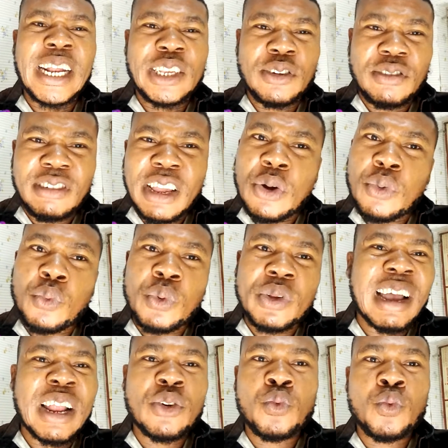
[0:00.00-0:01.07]
today,
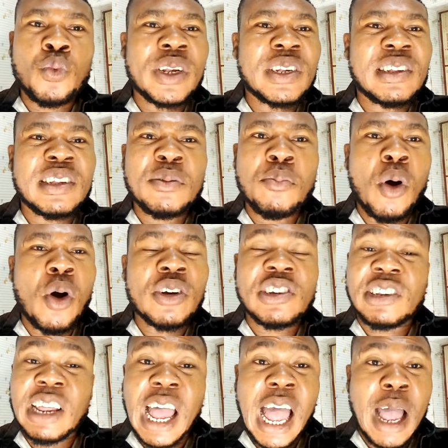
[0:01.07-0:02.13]
without wasting
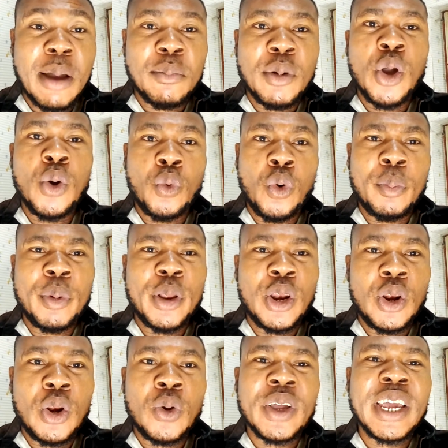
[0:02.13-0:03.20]
much time, we'll be
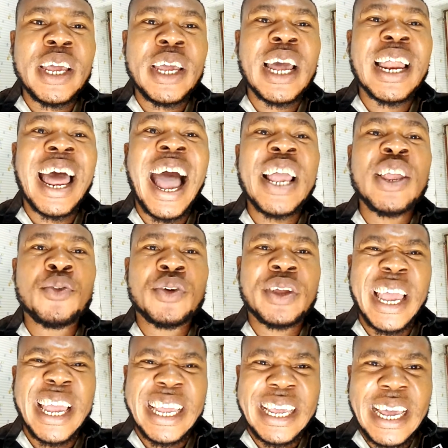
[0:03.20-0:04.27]
looking at how you
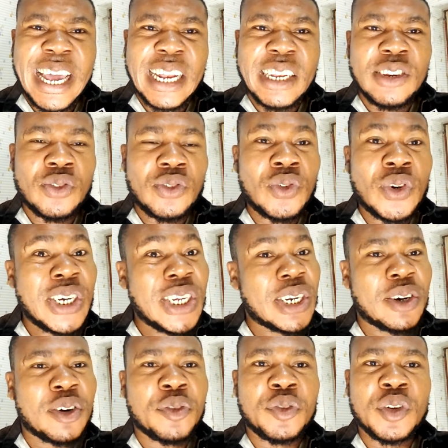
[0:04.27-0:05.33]
can get rid
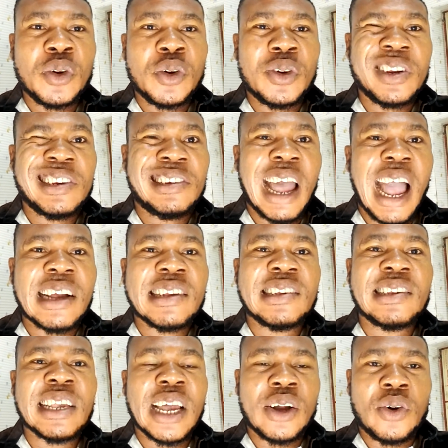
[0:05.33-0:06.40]
of your dark
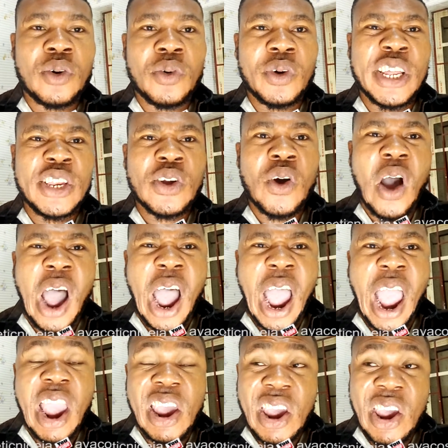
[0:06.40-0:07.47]
circle in your
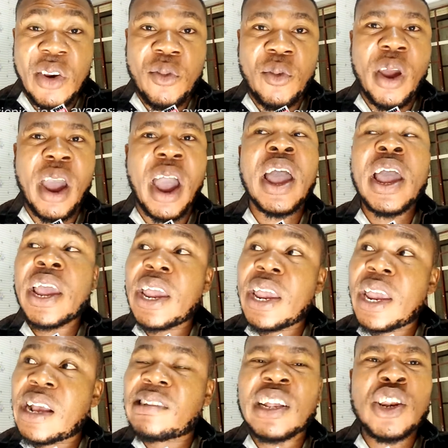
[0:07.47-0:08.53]
eye area.
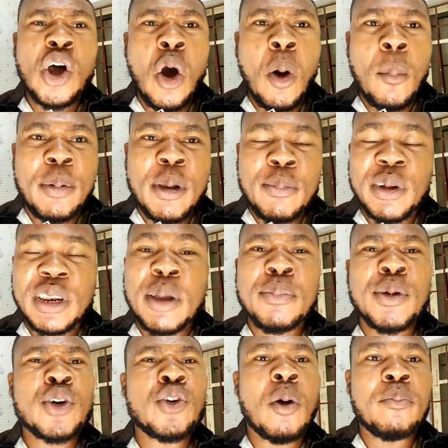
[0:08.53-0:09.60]
Yes, a lot of people, they
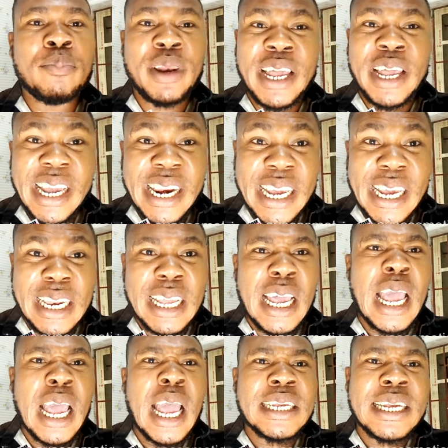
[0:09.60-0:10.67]
be complaining,
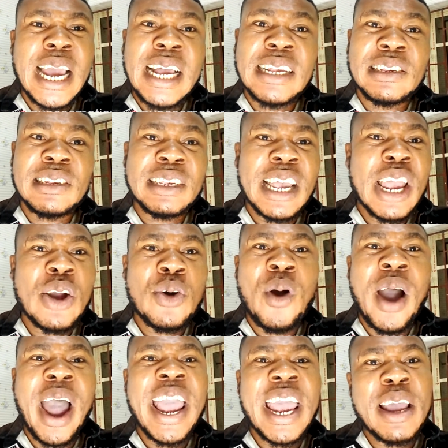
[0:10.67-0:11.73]
yes,
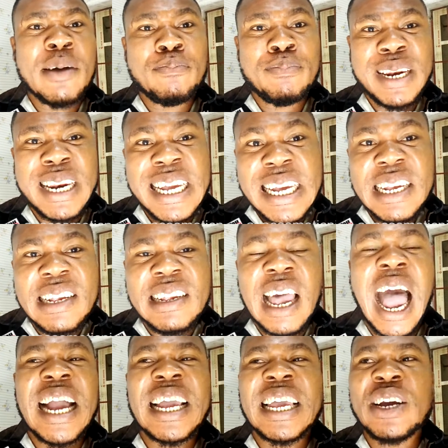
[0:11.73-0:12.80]
AYA, please,
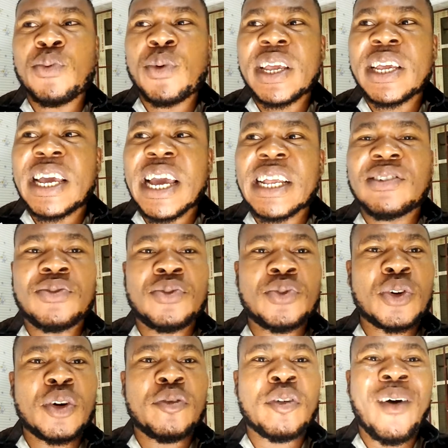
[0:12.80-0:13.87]
how can we get
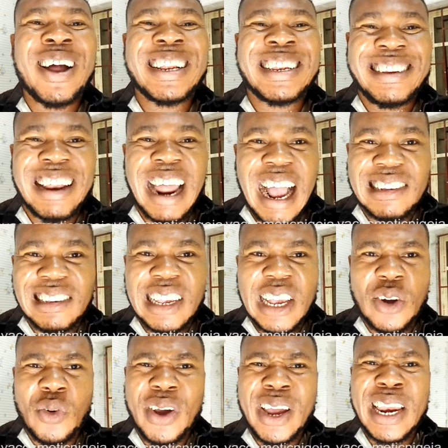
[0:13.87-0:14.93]
rid of our dark
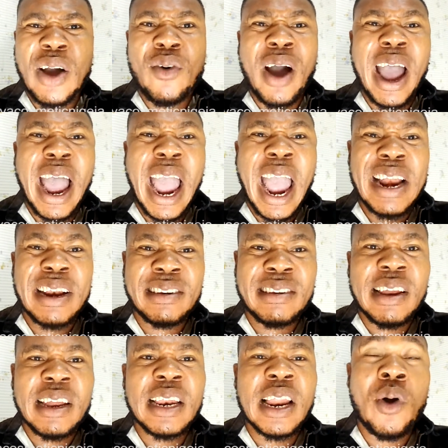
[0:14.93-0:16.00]
circle in our
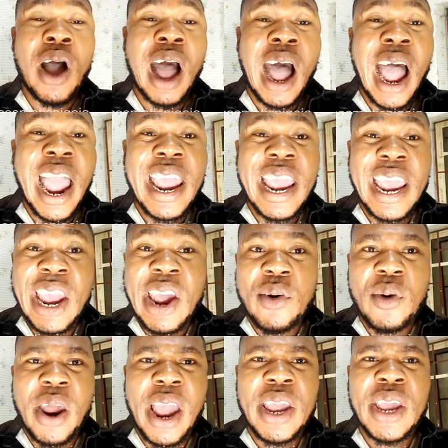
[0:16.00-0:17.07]
eye
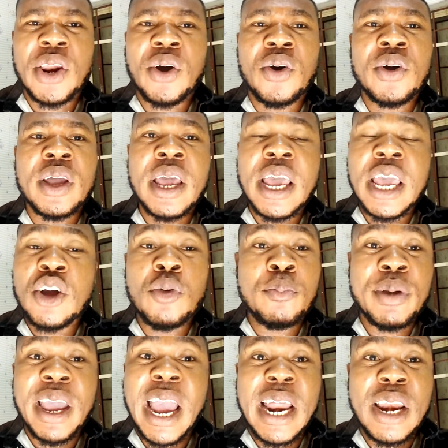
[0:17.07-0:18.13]
area? You know, it could
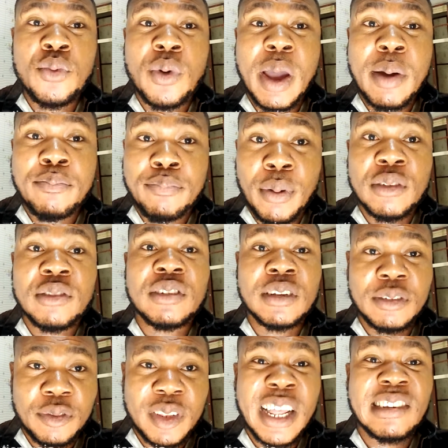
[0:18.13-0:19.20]
be anywhere, but
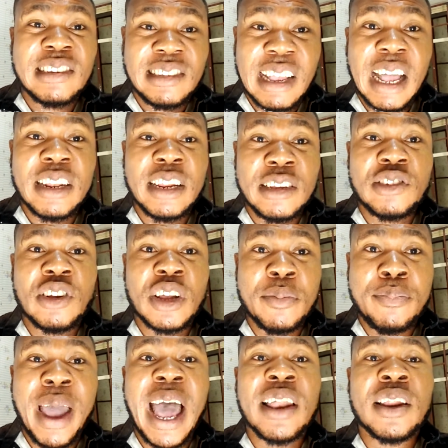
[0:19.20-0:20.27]
let's talk
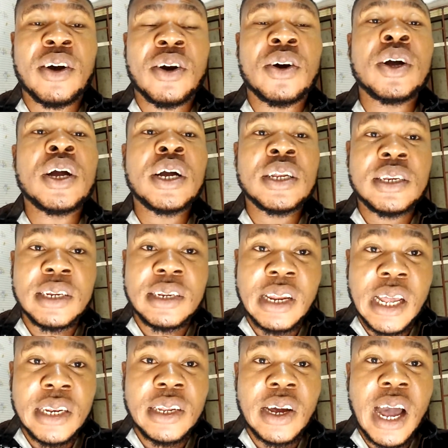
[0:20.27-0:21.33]
about
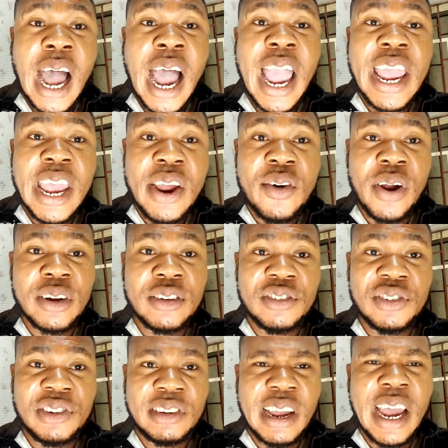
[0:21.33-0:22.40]
the eye area
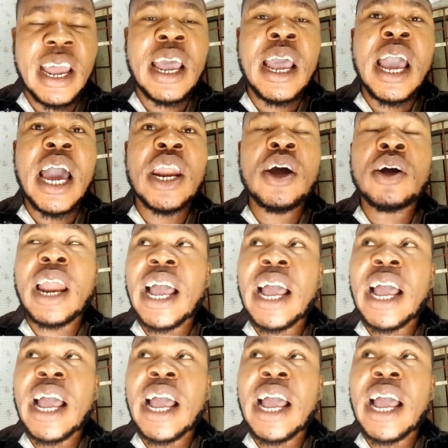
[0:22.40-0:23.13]
today. You know,